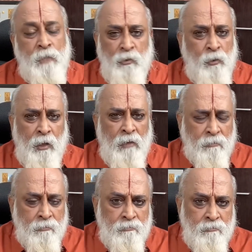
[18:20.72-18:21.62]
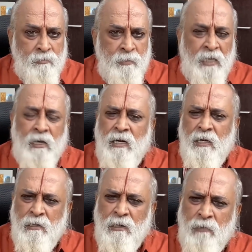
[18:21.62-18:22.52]
They don't have. They
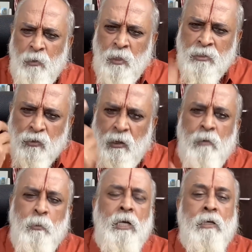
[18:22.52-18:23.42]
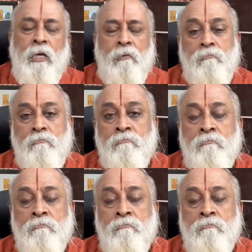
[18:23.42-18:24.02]
can't get even 1 square meal a day.